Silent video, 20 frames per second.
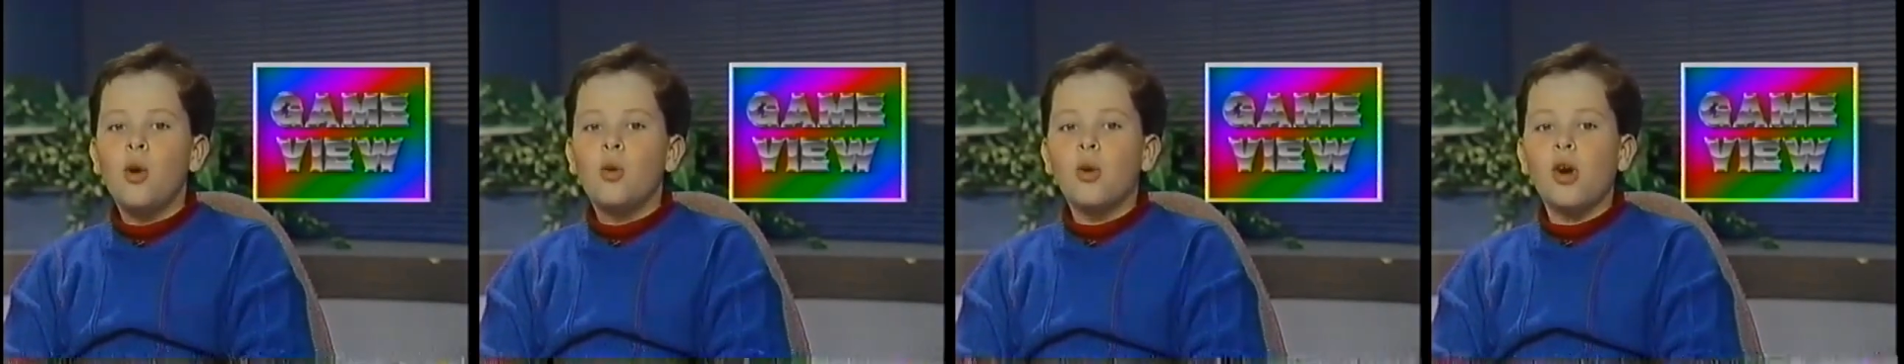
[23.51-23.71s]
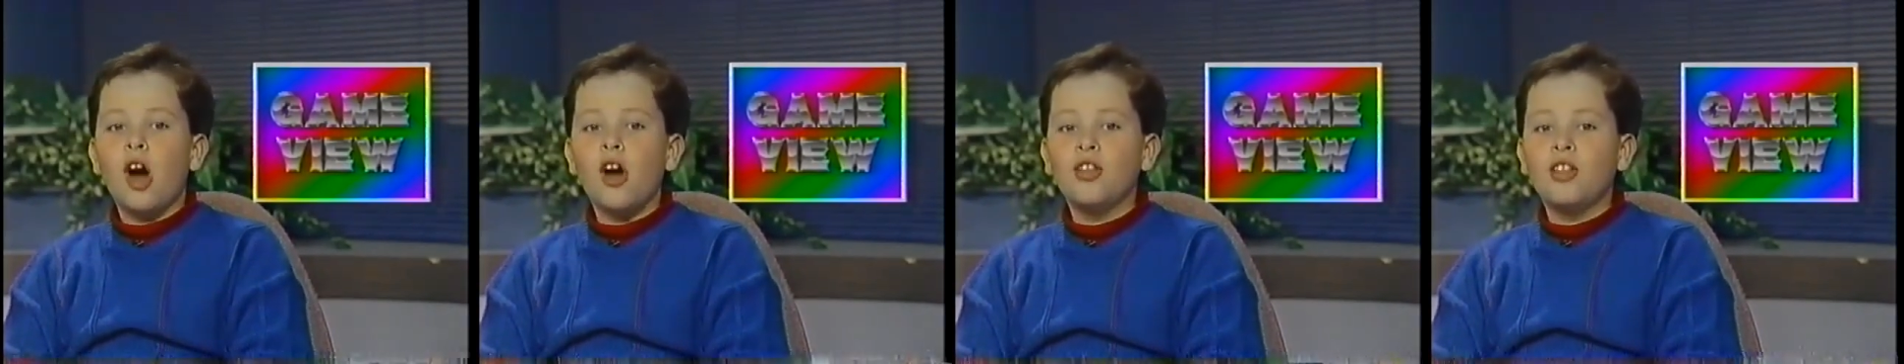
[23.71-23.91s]

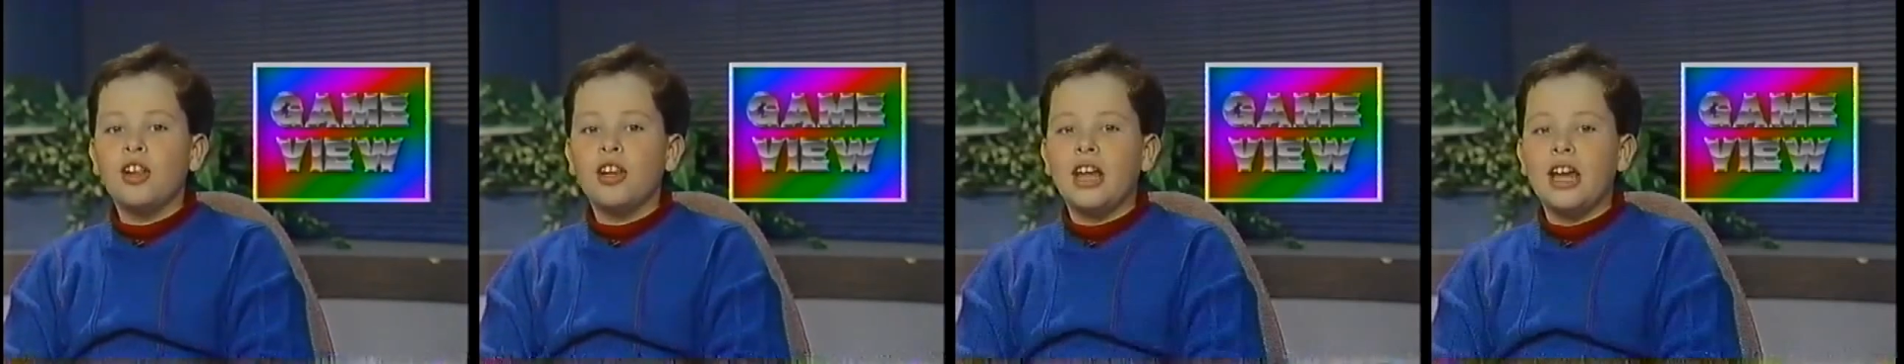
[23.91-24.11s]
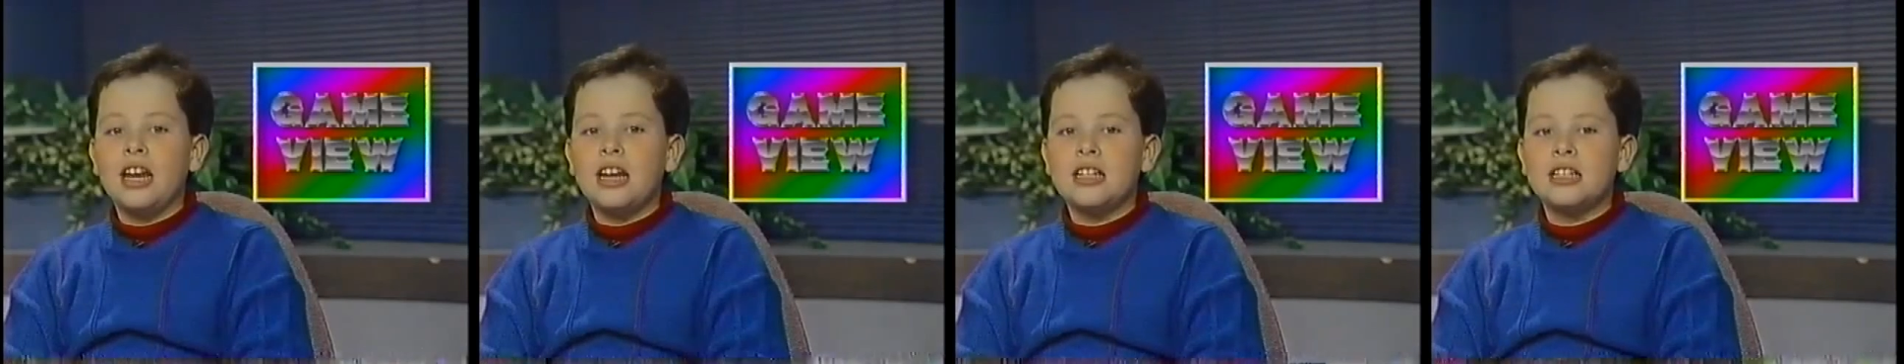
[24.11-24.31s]
where all the
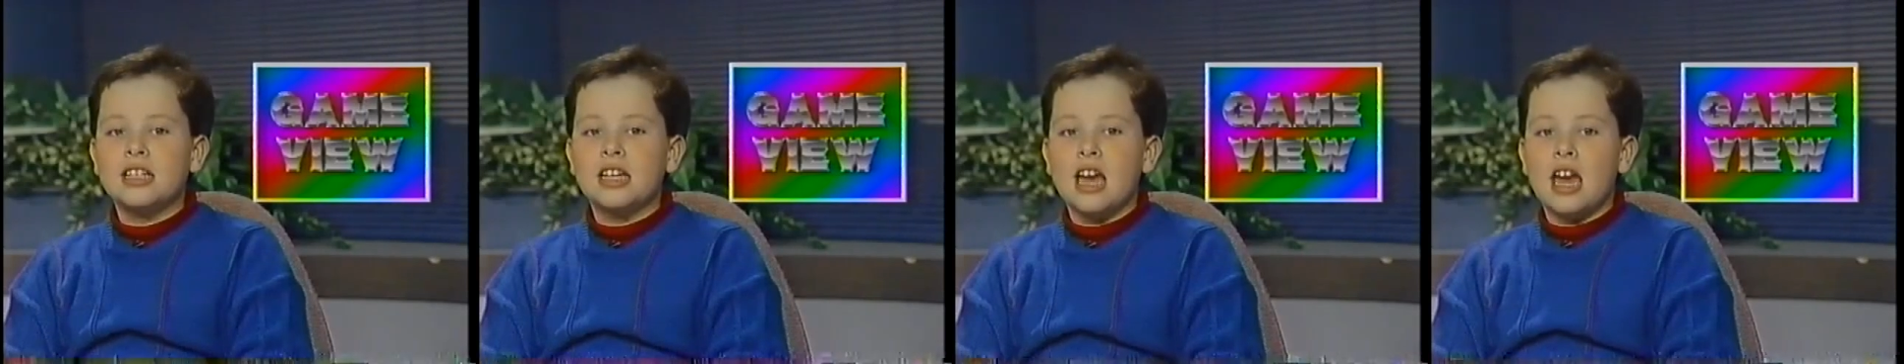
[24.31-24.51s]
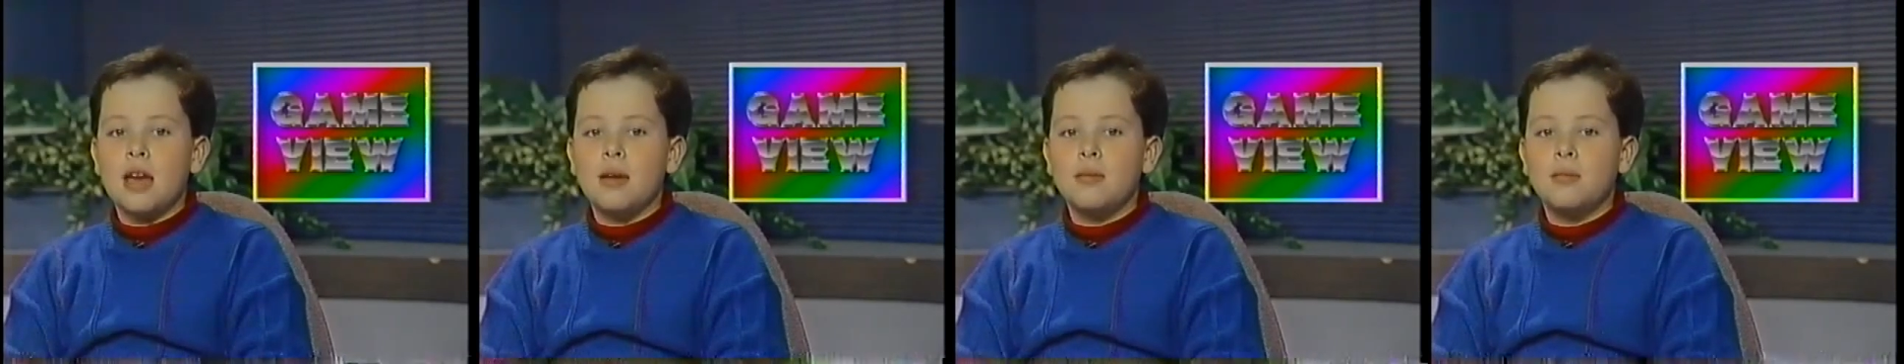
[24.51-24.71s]
latest
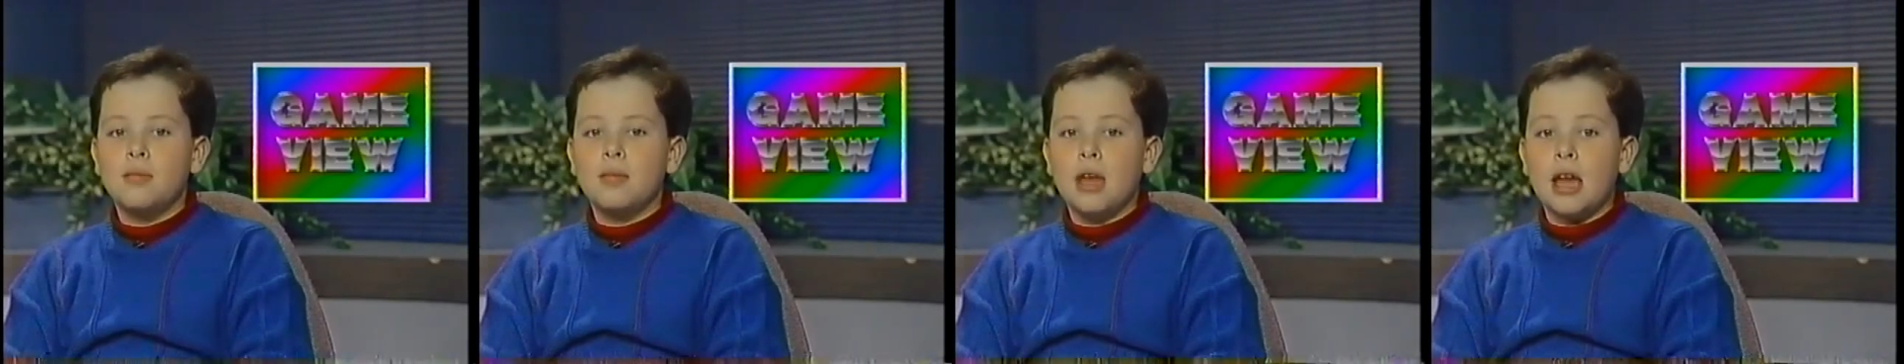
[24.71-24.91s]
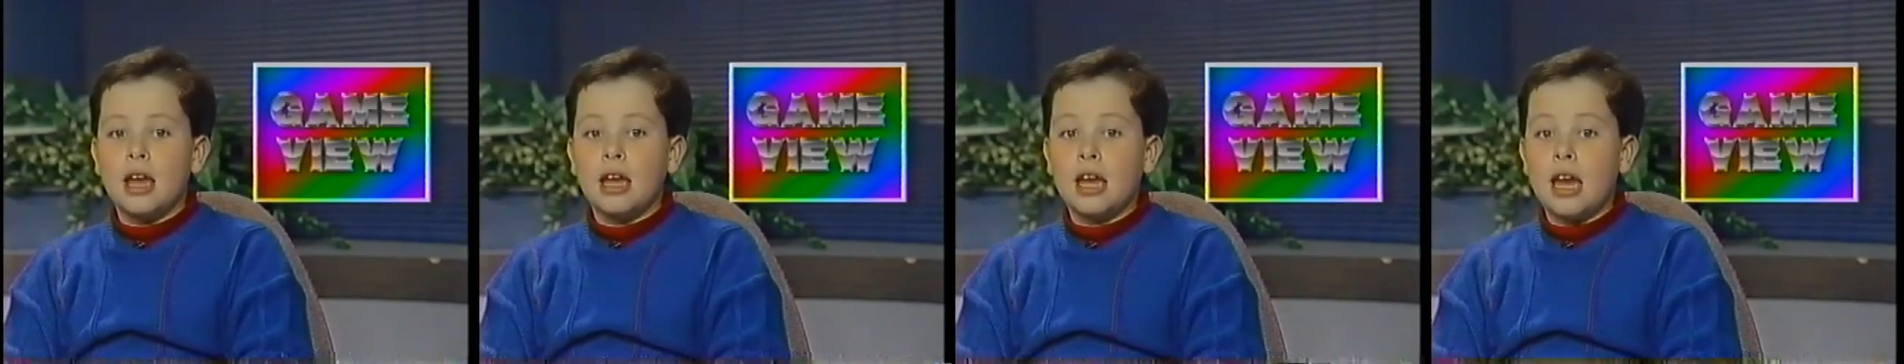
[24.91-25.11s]
game
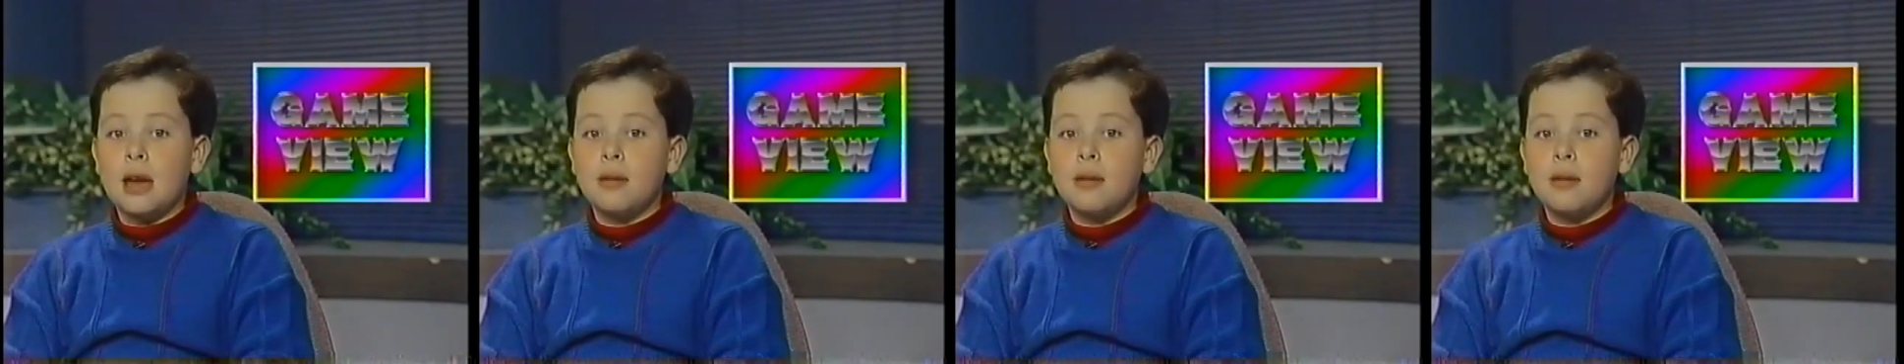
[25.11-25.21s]
and